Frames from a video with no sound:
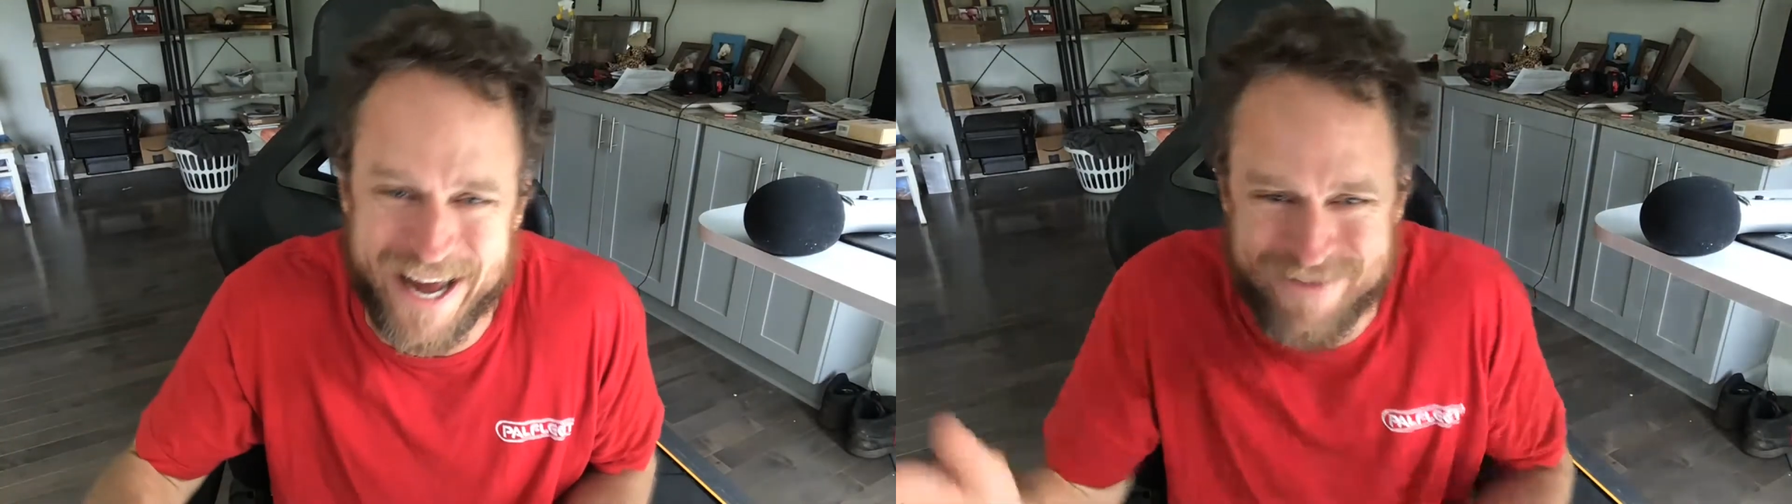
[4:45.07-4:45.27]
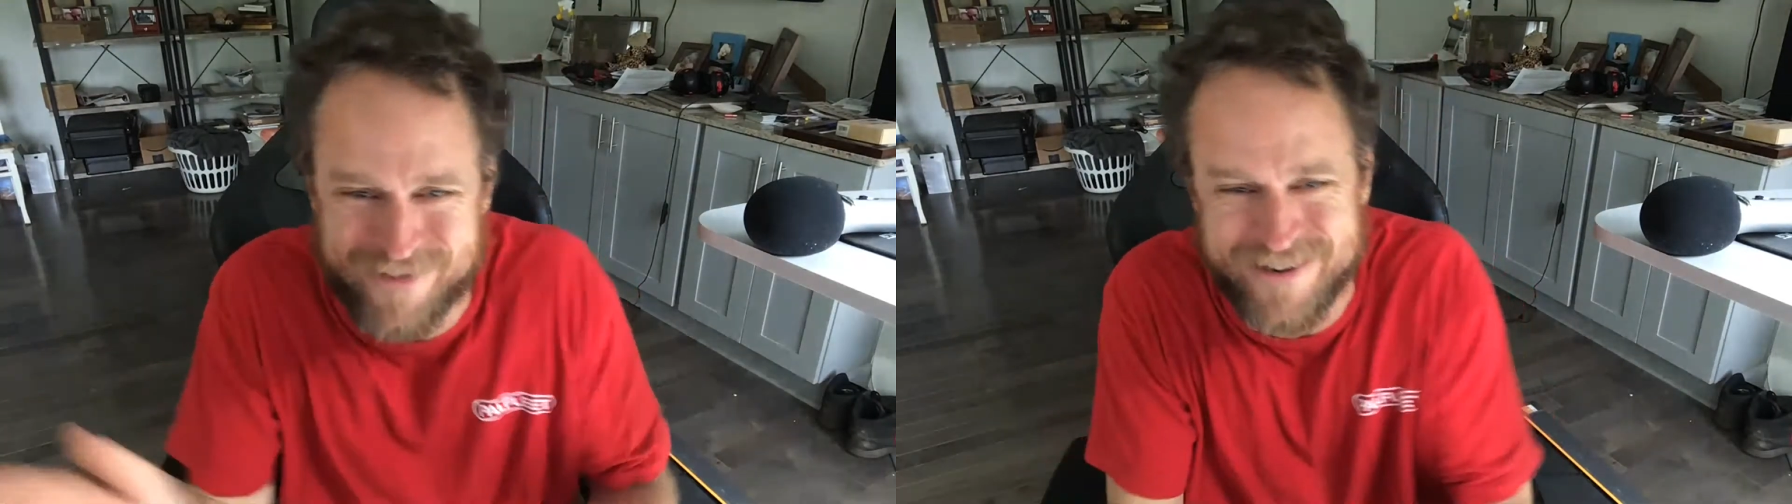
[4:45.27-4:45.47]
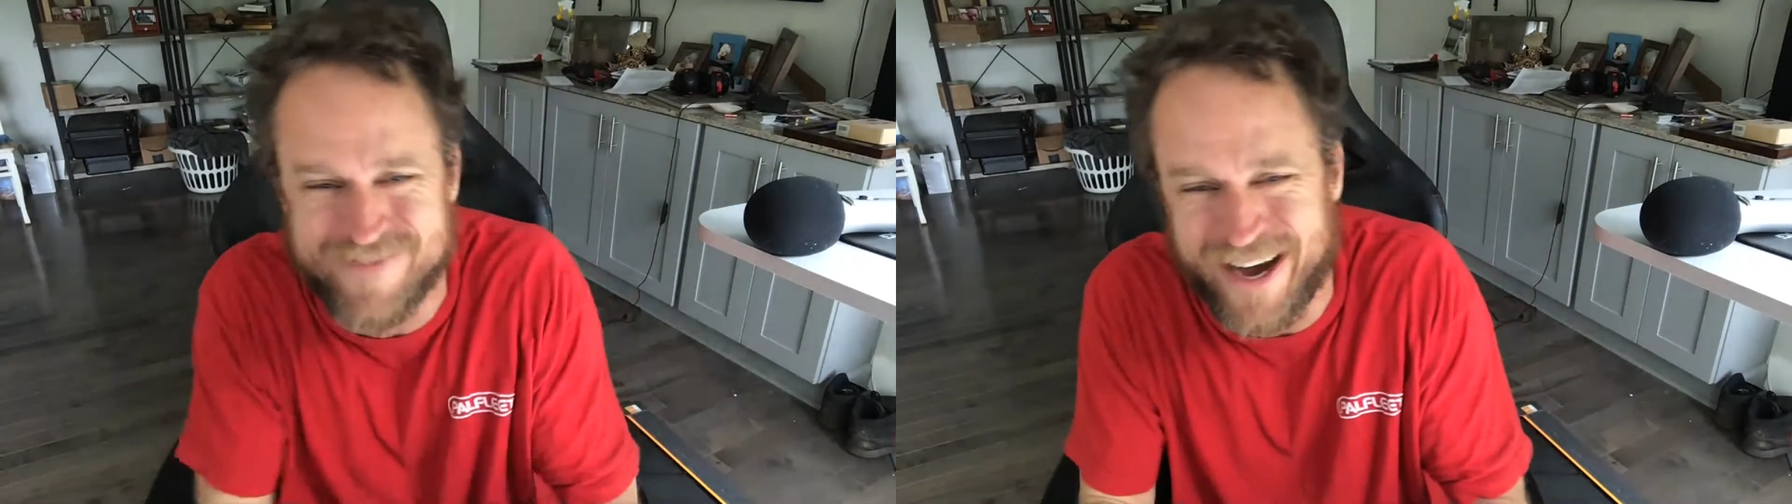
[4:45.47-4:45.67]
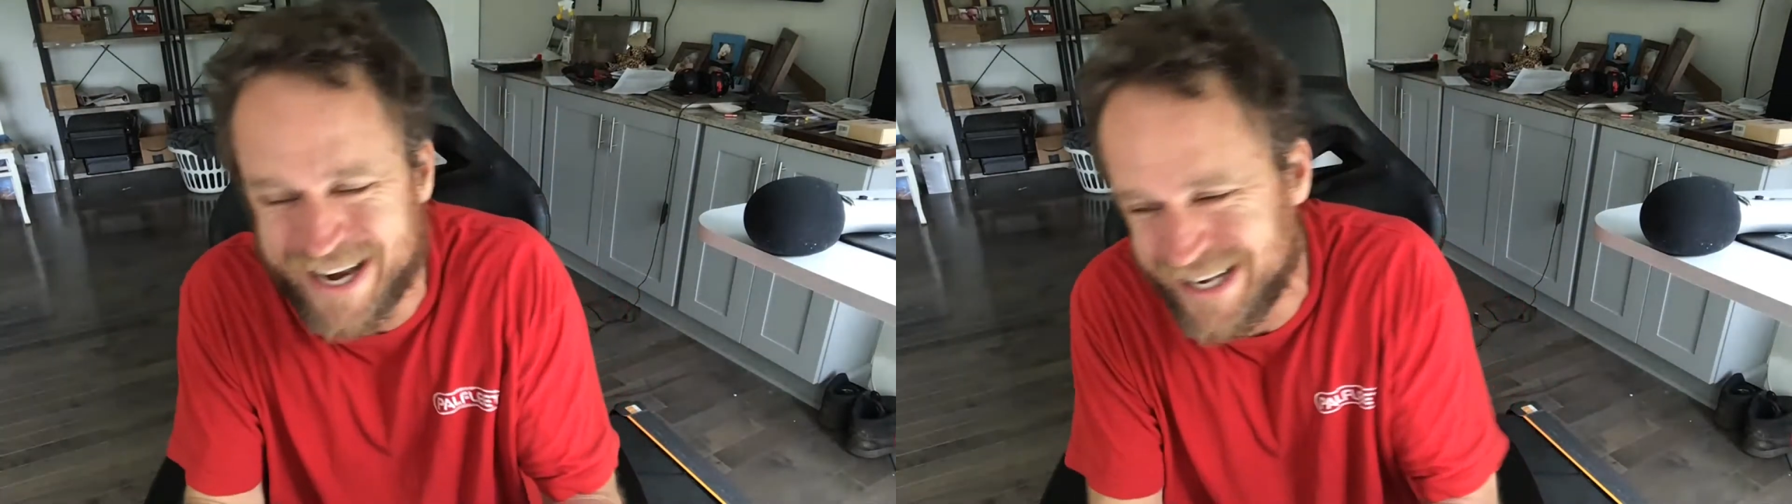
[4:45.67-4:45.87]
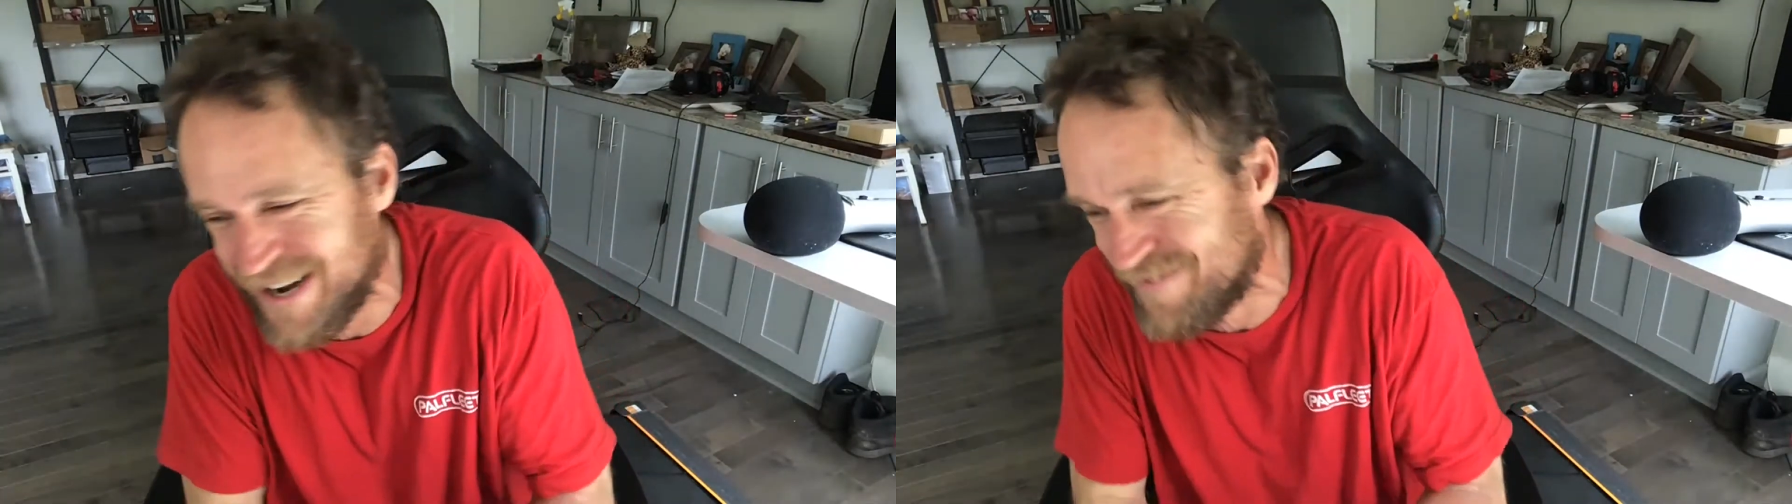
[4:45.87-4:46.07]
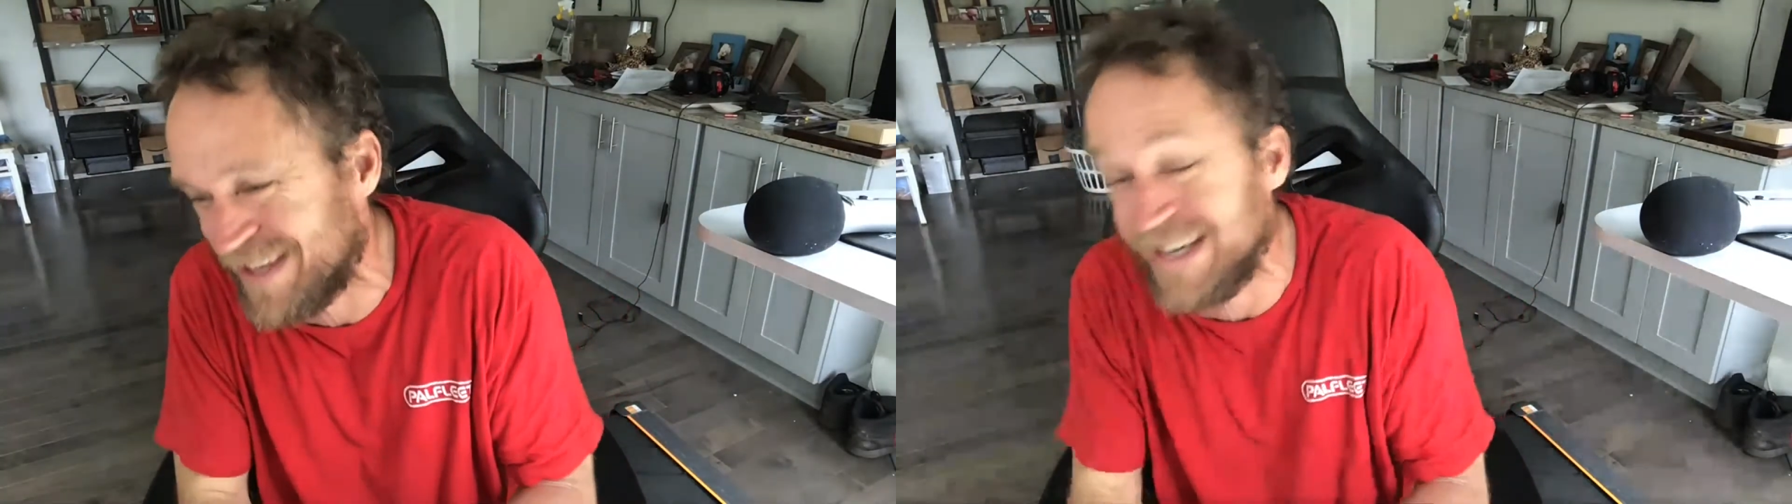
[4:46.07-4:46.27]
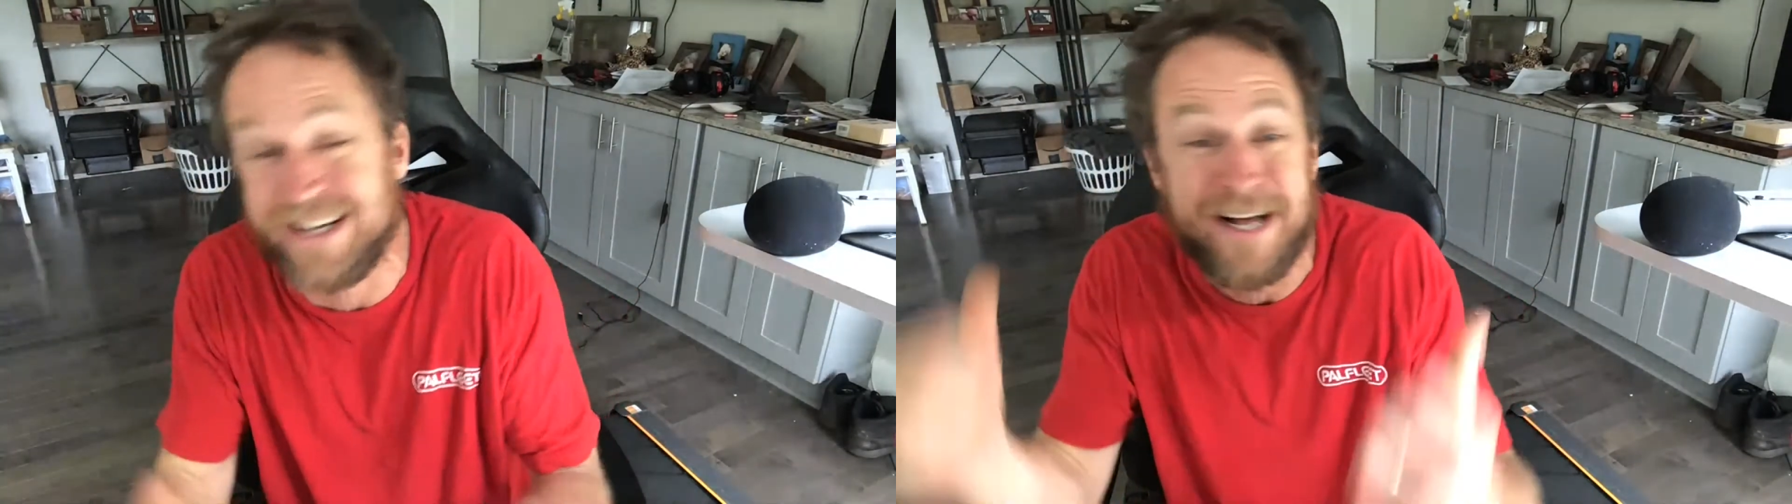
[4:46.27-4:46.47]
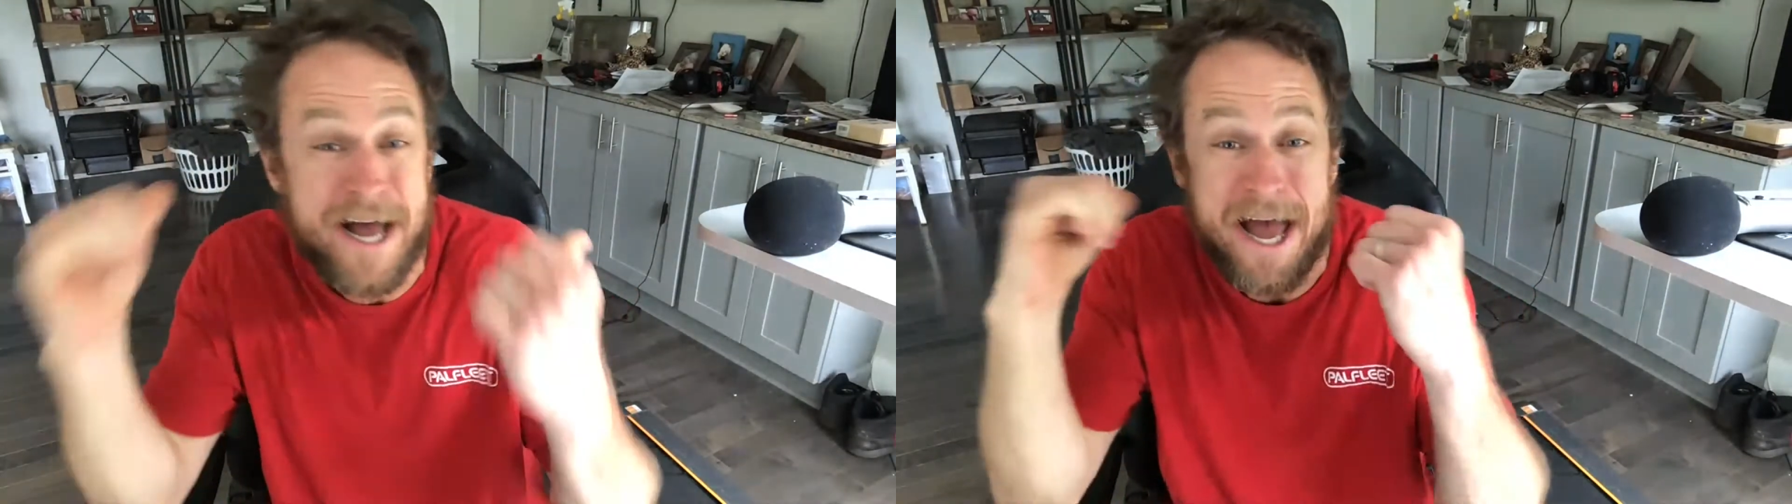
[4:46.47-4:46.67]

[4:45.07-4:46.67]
everybody up the hill.